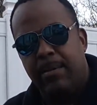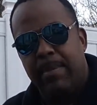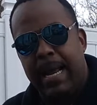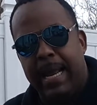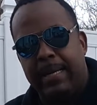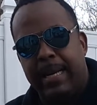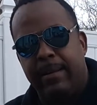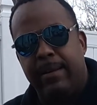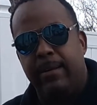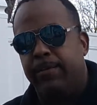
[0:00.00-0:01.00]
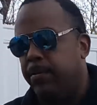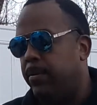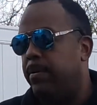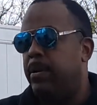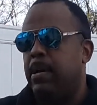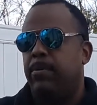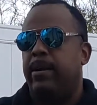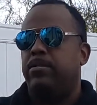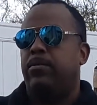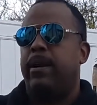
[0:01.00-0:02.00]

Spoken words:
mag down there for a couple extra